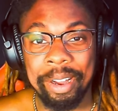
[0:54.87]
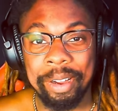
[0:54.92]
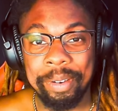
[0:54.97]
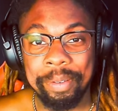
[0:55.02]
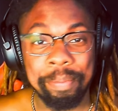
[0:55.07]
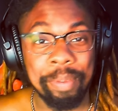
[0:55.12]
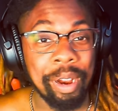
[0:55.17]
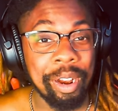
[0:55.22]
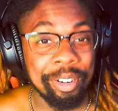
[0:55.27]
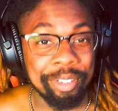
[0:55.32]

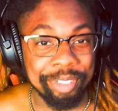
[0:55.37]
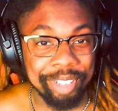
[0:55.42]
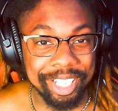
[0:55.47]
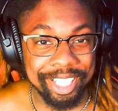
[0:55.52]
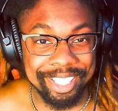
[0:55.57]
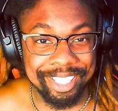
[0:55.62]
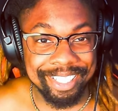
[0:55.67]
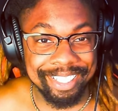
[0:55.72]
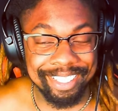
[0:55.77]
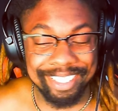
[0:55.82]

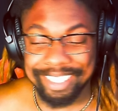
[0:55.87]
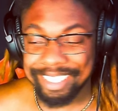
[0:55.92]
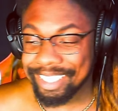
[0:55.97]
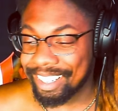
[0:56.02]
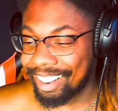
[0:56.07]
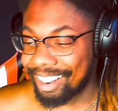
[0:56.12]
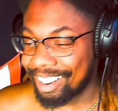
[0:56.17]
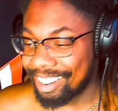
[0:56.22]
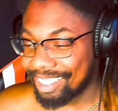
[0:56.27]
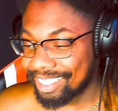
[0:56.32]
Perfect.
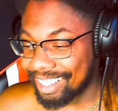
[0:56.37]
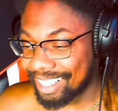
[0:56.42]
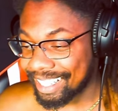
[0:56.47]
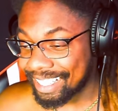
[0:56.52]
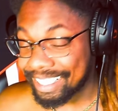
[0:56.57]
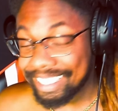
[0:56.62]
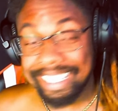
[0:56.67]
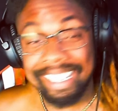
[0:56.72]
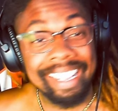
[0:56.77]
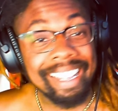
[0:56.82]

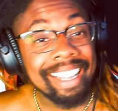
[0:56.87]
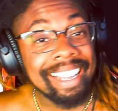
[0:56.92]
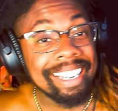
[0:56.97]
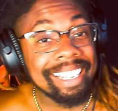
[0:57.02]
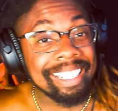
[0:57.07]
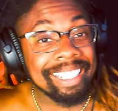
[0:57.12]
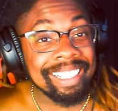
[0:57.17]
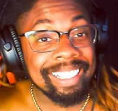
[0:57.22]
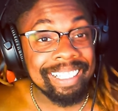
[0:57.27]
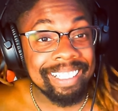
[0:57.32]
Alrighty.
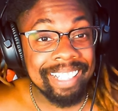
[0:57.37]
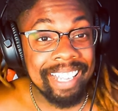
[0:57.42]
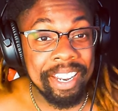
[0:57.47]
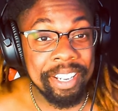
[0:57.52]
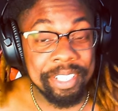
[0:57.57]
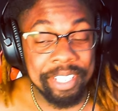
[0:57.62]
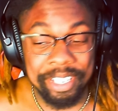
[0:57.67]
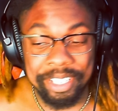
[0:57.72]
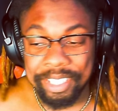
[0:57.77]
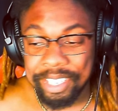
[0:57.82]
Let
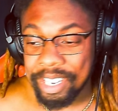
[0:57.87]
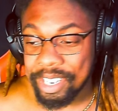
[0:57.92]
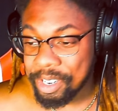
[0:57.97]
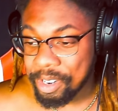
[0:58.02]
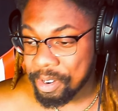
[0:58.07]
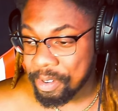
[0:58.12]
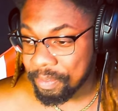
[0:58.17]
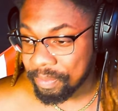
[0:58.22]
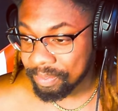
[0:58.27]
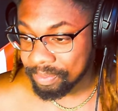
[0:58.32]
us
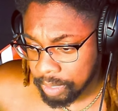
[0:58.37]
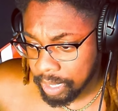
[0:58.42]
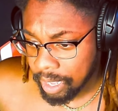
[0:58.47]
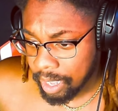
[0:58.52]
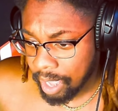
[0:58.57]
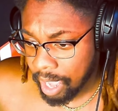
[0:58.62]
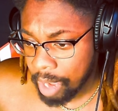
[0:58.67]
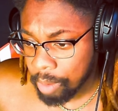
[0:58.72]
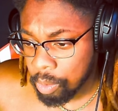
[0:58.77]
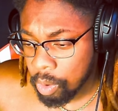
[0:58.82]
continue.
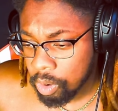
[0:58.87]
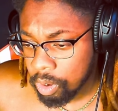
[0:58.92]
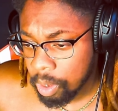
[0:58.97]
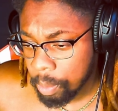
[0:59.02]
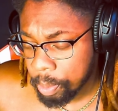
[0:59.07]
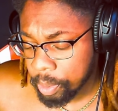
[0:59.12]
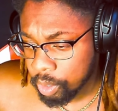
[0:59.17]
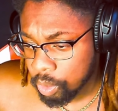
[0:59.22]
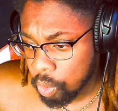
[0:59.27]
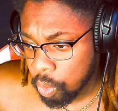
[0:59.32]
I woke
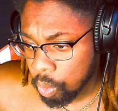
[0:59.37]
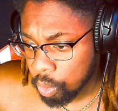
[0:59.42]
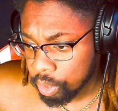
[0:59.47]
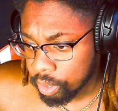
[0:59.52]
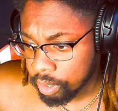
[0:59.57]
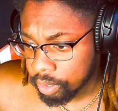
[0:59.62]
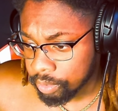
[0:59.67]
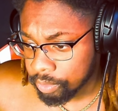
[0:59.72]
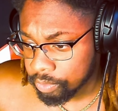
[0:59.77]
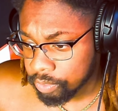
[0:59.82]
up in a
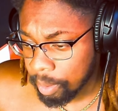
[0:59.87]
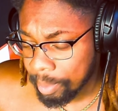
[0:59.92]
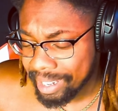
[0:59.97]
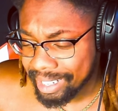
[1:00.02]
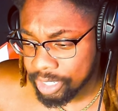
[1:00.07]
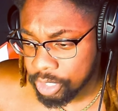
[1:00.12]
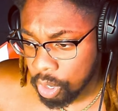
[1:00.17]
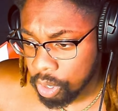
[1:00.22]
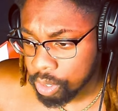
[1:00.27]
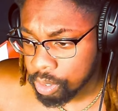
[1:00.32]
corner from a
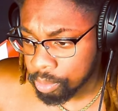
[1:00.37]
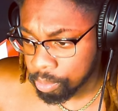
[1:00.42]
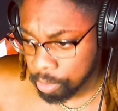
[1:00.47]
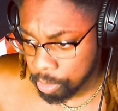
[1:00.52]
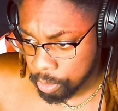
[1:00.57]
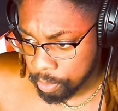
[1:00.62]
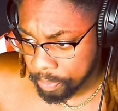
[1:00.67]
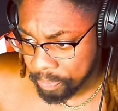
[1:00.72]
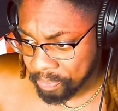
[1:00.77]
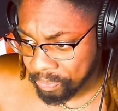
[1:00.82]
dark
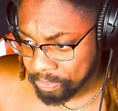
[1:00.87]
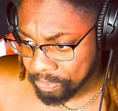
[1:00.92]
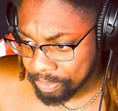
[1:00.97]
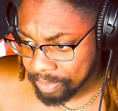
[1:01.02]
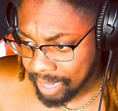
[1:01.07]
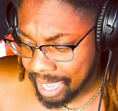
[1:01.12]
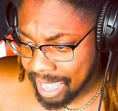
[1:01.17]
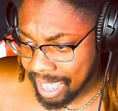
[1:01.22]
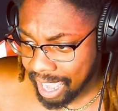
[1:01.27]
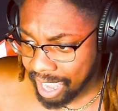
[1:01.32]
room.
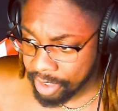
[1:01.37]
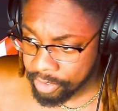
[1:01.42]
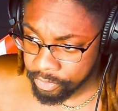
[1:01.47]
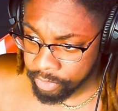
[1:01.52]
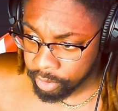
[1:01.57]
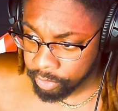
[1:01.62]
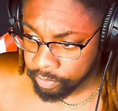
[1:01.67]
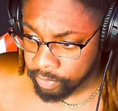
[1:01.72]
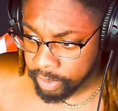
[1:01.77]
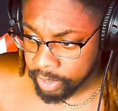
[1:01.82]
I
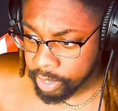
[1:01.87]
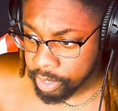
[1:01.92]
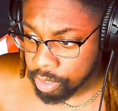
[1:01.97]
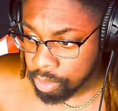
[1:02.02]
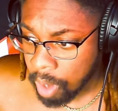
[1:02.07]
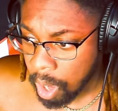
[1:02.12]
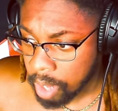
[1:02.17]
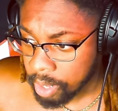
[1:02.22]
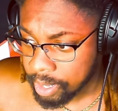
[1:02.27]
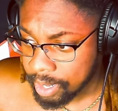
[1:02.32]
felt very
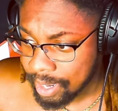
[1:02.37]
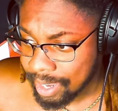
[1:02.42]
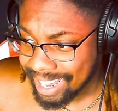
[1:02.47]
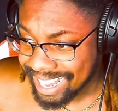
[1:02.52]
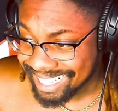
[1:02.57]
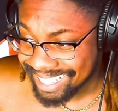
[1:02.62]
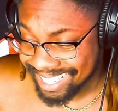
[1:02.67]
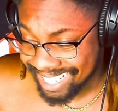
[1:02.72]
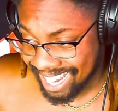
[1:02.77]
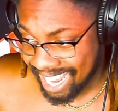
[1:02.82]
groggy
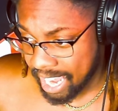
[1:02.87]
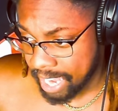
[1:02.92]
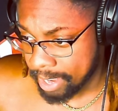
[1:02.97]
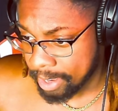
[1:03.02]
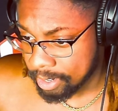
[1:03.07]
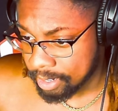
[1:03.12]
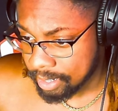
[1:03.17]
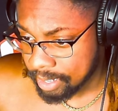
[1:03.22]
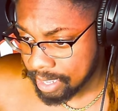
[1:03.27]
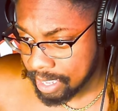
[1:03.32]
and
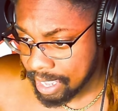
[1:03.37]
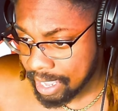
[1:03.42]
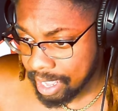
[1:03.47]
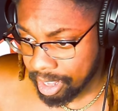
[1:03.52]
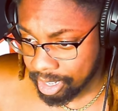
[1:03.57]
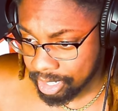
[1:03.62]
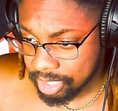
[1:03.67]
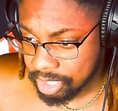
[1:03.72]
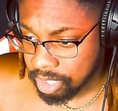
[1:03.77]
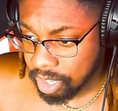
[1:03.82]
tired.
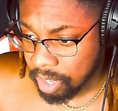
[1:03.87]
I saw